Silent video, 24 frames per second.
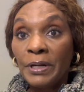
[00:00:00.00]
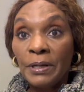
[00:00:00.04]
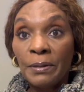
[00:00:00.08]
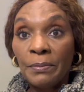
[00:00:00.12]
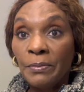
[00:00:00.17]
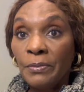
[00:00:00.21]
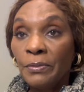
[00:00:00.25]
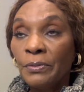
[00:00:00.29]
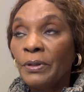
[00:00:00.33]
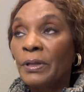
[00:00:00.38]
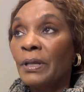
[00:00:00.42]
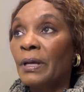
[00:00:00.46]

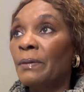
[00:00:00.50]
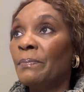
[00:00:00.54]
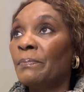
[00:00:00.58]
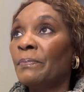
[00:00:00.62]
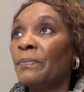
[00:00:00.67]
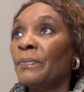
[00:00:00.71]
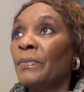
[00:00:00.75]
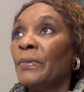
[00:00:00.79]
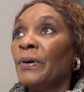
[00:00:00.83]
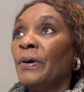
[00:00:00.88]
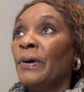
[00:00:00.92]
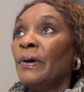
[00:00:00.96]
among them.
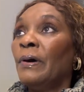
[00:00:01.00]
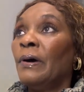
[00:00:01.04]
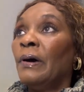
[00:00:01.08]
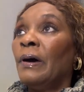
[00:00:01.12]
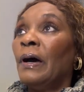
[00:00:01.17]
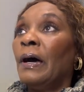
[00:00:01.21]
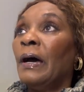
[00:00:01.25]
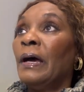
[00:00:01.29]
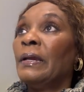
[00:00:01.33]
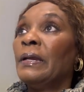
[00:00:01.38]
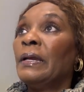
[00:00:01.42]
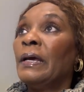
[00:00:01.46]

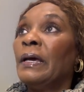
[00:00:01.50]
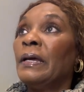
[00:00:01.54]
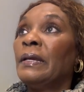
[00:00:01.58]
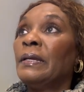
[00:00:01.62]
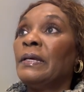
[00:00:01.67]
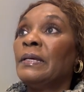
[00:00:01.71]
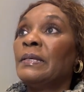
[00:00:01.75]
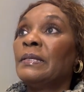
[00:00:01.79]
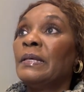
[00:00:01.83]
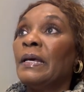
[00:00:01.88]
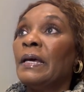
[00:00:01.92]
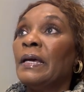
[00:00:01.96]
And then they
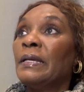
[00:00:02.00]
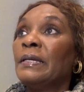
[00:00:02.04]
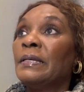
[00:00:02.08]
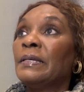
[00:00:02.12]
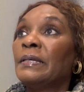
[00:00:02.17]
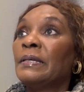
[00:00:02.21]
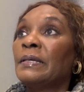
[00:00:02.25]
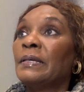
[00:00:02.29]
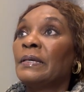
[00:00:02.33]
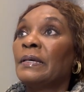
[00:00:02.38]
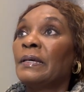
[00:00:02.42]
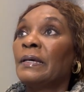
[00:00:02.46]
said
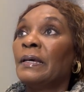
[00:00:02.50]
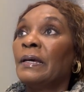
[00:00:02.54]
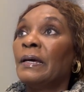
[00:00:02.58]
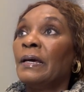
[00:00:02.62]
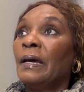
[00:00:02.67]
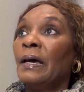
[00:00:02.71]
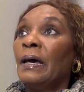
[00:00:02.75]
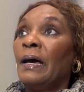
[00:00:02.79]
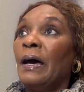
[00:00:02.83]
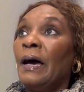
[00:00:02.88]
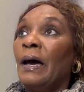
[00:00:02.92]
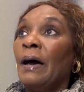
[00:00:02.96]

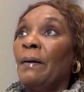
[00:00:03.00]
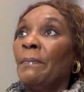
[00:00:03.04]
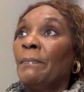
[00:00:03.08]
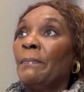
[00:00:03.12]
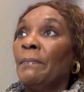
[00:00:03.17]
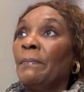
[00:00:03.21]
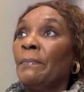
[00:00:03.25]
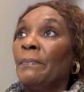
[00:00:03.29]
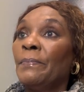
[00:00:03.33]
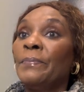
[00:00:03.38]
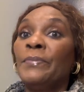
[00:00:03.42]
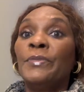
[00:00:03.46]

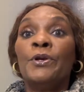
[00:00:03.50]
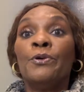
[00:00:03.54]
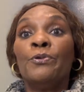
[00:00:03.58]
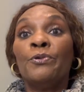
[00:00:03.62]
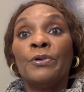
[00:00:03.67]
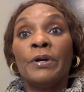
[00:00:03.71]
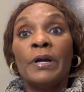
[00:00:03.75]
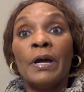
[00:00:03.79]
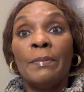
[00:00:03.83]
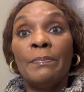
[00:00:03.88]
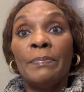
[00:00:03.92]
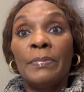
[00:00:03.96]
they will
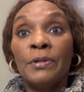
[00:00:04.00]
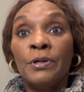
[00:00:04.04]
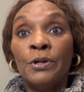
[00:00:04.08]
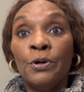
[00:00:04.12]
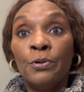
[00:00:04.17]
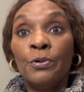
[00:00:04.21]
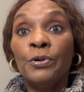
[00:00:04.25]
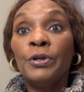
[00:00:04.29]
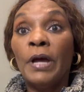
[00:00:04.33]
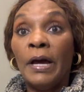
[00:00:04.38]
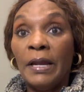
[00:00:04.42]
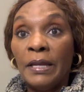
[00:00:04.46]

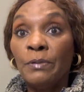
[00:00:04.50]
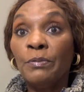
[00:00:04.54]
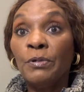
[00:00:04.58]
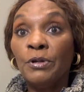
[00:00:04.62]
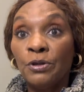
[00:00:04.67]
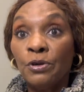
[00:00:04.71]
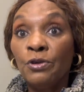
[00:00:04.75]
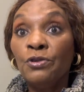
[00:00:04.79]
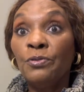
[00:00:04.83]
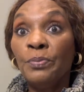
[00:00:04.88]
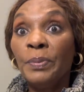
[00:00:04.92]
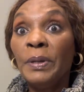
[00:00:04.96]
that it was
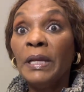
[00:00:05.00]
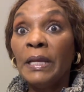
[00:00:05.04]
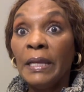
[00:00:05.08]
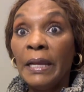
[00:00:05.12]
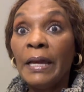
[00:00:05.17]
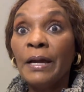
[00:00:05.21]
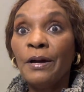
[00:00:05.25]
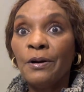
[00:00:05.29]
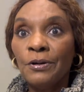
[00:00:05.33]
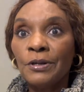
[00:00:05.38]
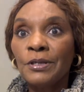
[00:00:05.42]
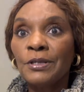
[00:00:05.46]
going to be in
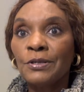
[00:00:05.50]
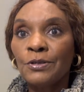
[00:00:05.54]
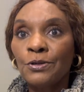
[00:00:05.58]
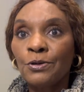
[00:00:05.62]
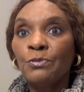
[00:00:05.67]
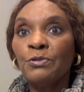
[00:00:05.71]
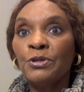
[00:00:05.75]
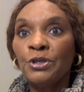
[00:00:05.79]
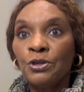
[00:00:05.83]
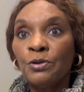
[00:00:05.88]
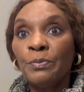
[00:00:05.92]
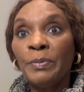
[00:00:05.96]
Lagos, so
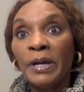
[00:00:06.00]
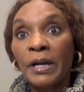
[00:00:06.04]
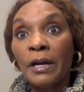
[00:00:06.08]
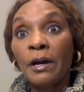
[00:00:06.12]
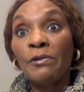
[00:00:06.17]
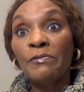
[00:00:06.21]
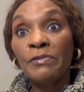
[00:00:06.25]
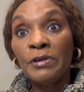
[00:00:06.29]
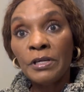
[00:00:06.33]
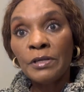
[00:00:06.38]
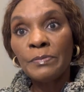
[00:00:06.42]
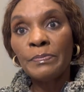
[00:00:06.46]
we should make
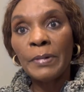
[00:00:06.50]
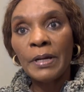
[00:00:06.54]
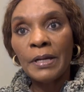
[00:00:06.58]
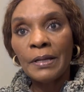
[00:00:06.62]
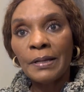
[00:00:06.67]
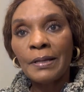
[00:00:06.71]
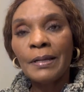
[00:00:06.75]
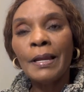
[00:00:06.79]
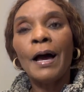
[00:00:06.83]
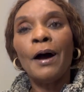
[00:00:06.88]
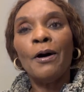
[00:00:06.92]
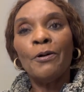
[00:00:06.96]
arrangement.
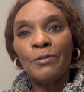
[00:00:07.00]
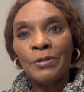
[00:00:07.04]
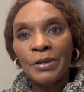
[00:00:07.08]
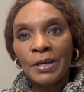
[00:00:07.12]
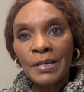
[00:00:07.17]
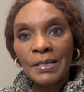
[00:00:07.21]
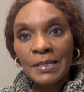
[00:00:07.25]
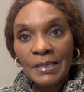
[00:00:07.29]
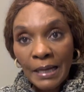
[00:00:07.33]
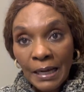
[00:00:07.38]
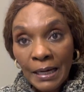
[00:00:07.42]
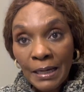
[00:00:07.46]
Now they're
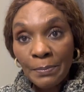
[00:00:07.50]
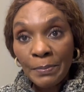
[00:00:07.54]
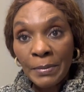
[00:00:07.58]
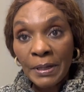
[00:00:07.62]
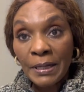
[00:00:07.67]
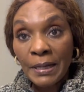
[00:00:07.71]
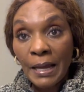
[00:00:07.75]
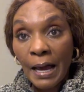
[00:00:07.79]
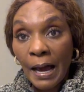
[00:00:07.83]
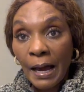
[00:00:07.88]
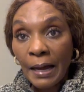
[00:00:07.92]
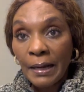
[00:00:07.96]
telling me
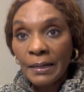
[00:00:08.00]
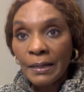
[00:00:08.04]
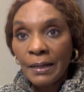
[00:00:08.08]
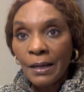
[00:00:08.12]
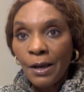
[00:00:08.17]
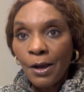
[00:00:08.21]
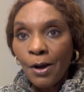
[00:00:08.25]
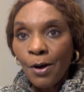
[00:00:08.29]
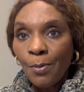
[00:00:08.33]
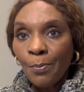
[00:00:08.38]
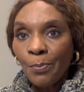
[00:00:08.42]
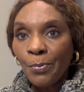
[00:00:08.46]
that,
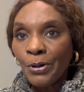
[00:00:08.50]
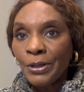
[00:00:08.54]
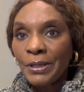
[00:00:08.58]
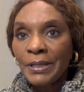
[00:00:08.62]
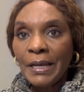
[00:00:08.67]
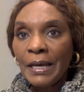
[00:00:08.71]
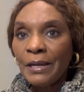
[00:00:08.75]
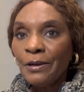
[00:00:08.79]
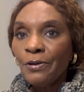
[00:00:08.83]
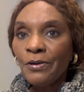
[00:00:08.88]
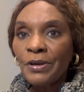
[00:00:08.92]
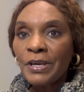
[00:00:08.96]
but
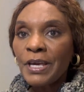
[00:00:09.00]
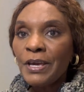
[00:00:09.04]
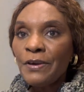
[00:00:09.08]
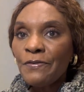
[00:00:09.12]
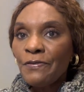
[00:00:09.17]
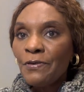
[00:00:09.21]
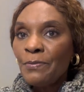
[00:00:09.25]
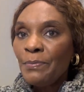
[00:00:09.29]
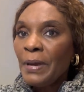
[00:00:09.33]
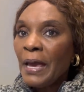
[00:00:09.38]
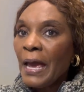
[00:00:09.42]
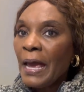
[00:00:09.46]
they're not
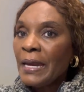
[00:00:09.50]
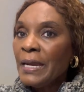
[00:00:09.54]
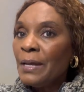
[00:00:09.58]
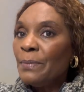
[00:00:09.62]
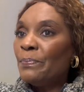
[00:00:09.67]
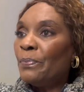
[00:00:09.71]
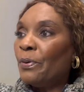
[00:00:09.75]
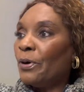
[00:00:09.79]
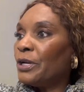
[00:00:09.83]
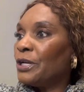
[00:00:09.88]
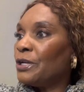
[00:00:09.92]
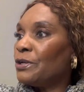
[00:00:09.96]
giving me
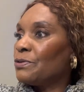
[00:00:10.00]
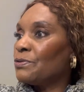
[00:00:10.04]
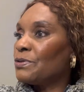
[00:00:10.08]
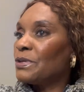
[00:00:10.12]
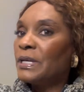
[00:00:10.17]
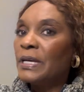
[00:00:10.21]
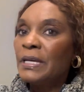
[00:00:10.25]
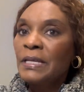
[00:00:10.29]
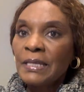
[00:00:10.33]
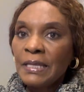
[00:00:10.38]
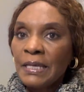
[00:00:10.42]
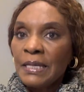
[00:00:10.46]
anybody to
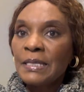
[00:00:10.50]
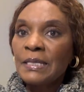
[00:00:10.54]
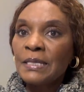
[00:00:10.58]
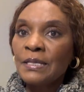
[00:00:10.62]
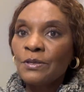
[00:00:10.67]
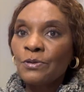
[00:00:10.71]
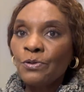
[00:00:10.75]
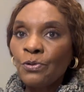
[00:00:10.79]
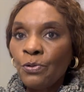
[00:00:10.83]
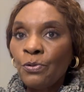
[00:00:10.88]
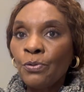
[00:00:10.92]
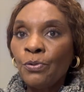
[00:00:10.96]
say this is
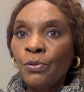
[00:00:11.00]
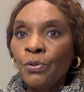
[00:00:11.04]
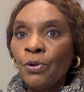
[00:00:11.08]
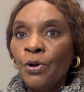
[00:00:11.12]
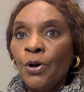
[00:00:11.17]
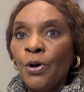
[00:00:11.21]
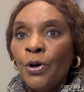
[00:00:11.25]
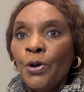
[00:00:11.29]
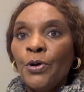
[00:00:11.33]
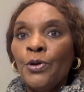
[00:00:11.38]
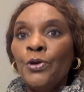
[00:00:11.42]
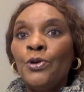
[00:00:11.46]
who
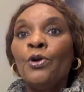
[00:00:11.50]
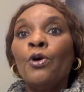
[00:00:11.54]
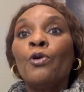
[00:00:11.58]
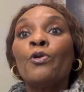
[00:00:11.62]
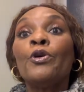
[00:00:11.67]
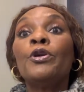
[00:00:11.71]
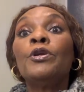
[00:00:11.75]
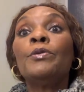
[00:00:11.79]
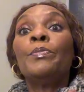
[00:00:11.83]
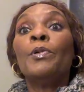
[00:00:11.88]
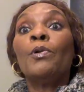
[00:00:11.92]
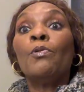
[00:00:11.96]
you're
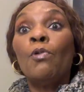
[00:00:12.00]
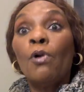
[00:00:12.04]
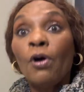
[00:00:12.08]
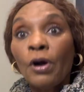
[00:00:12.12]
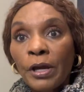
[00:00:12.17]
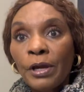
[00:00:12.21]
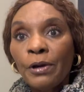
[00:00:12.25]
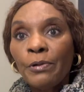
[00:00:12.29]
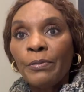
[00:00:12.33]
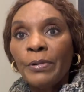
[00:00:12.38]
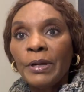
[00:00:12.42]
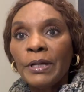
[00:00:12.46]
going to be
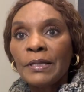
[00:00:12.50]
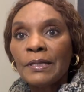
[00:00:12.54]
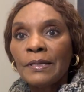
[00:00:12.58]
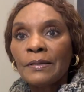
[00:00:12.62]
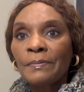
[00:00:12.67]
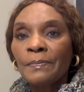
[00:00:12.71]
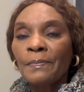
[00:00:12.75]
working with.